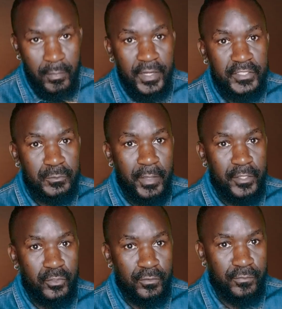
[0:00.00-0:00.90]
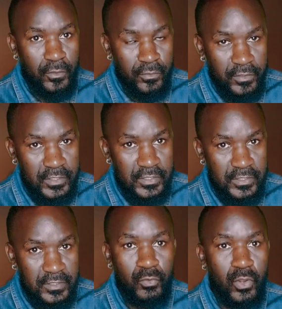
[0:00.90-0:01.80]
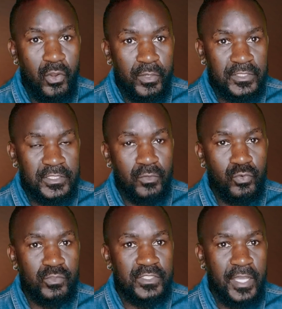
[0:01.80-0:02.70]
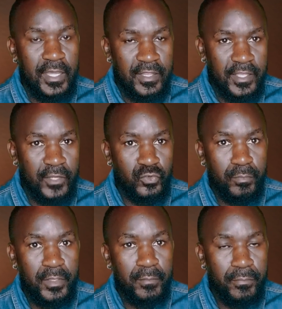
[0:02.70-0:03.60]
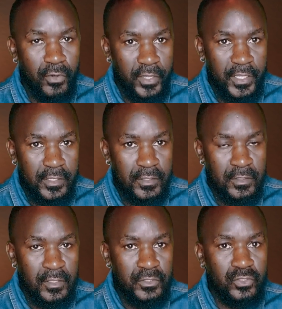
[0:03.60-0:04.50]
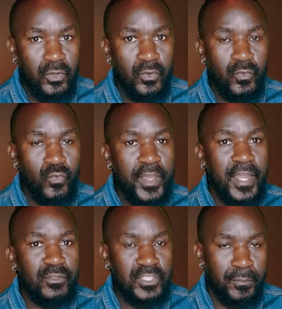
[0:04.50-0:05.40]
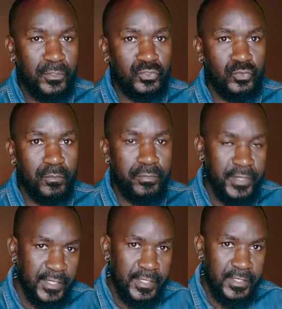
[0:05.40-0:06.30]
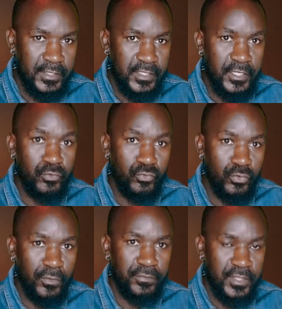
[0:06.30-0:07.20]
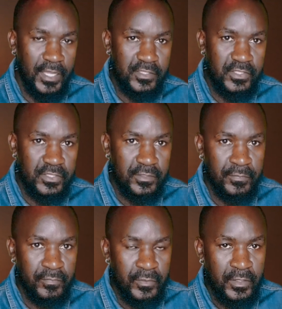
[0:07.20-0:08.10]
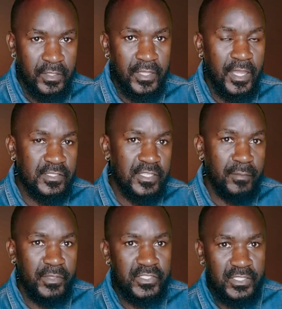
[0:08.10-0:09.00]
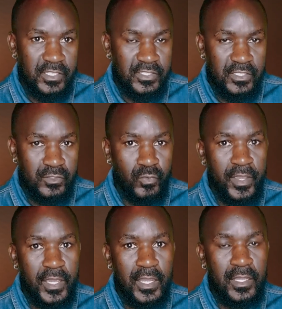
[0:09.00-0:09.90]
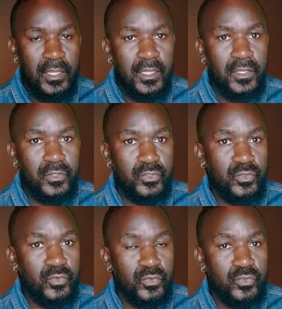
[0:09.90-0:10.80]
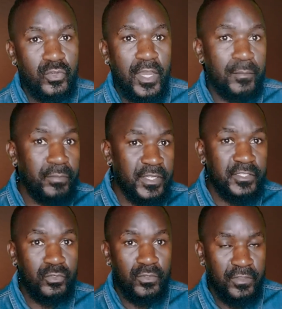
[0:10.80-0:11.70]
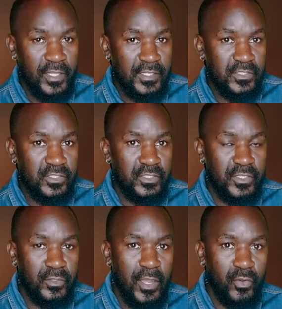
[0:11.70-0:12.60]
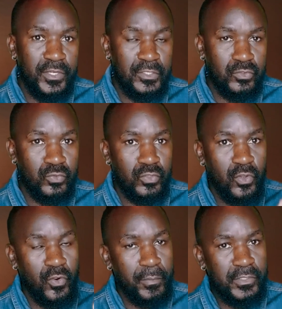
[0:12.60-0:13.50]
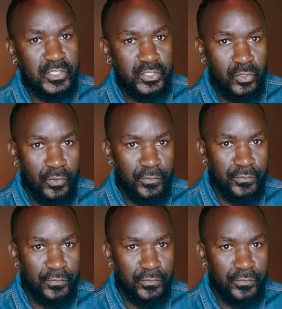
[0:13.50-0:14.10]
in spite of all this, always say rules are there to be broken. So when are you supposed to break the rule of thirds? There are some instances where you can break the rule of thirds according to your composition of